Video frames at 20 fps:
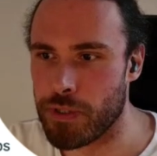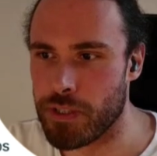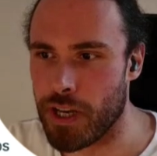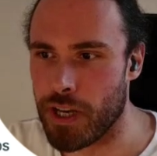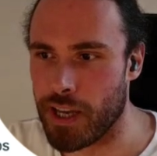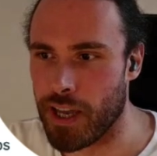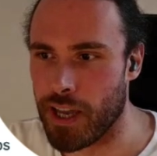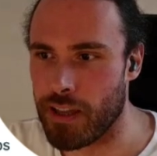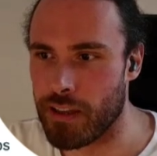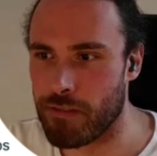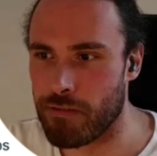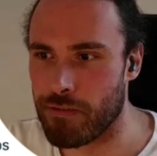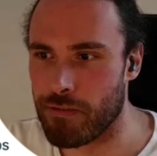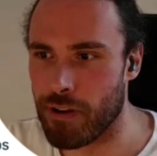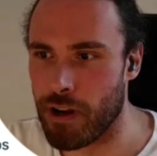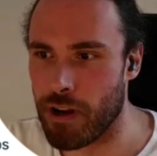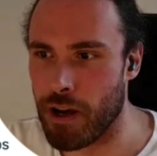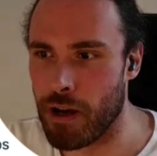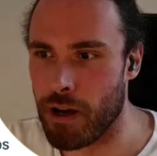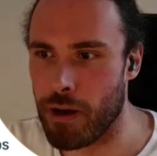I get
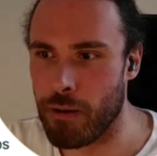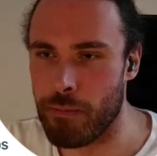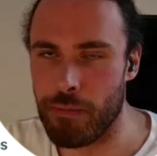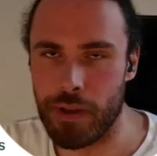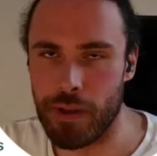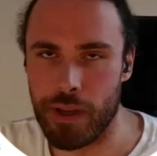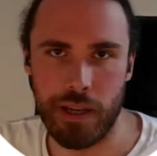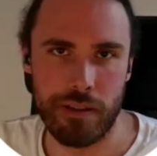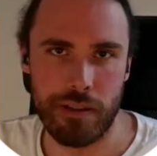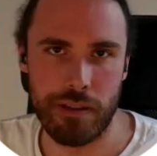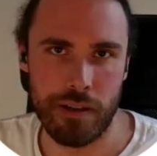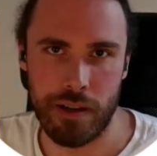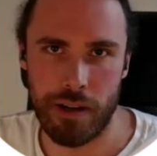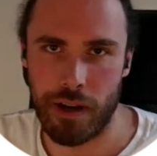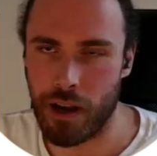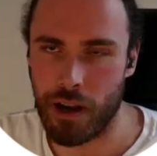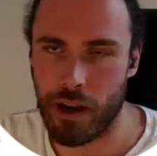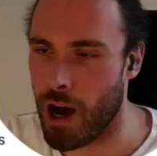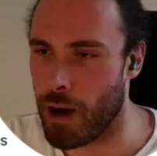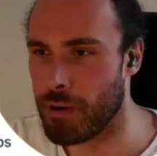from either a
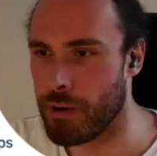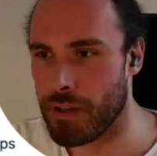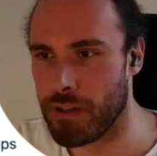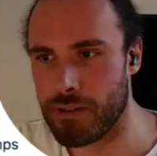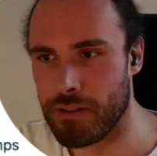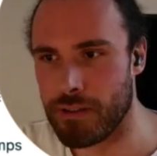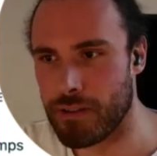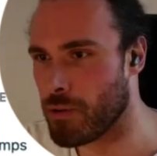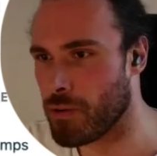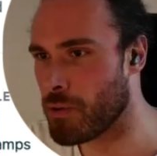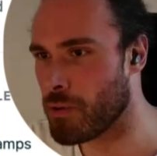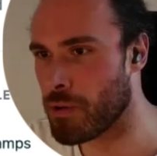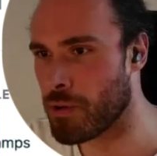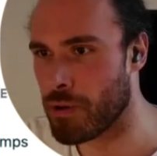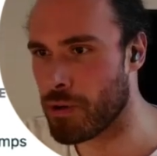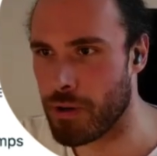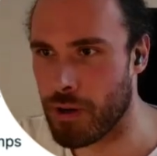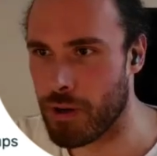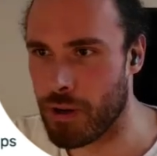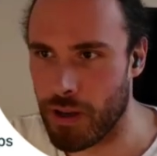comment
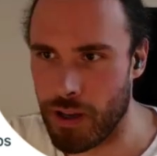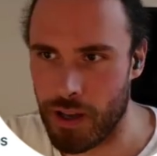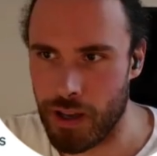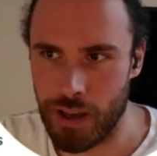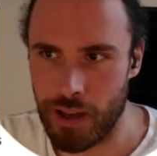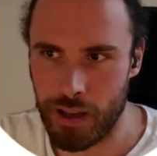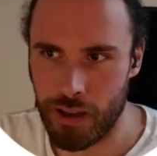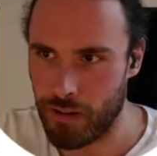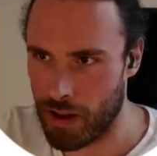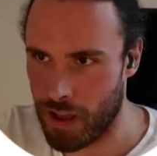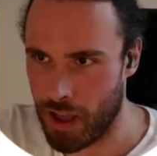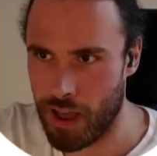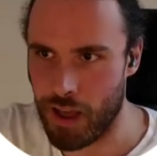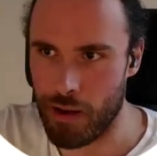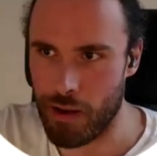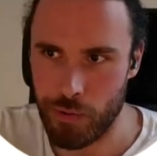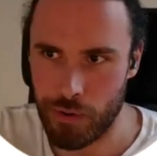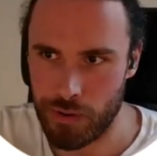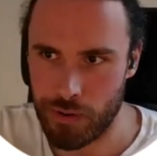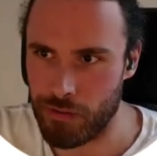or
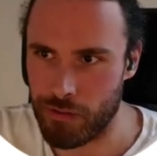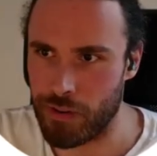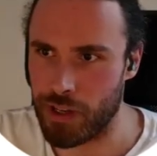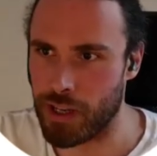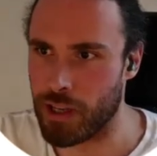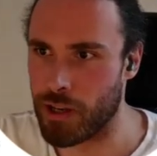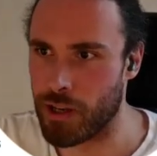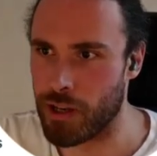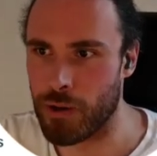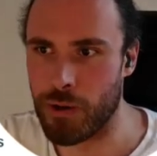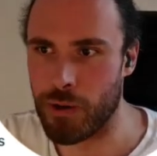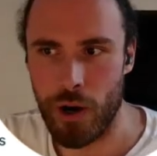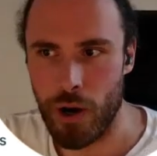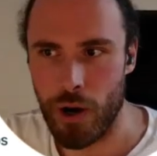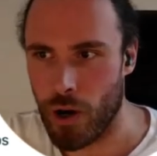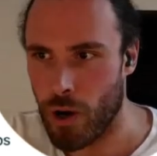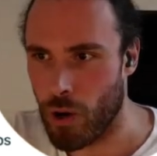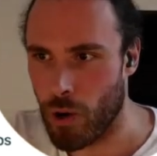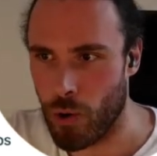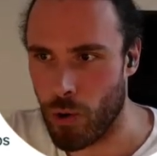with the video
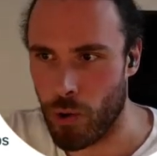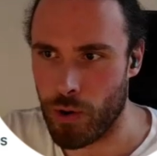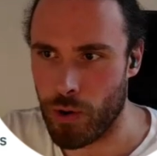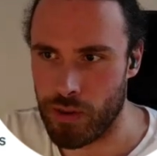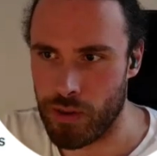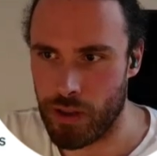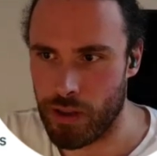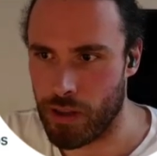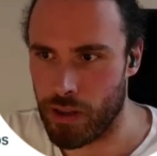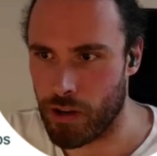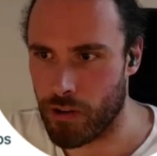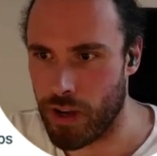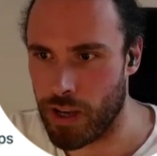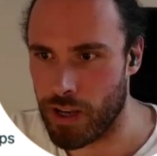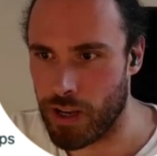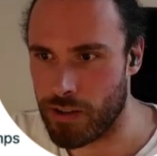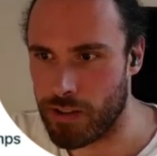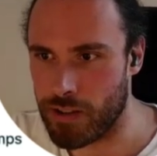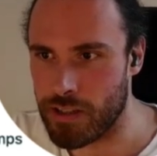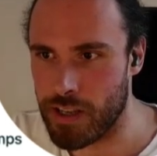or the
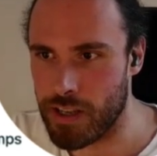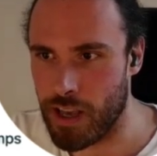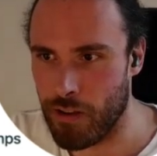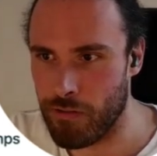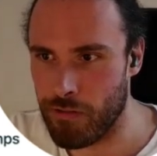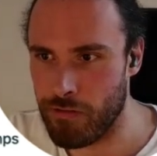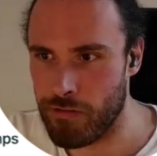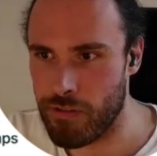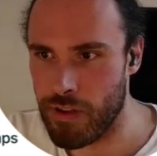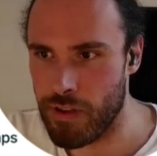creator itself.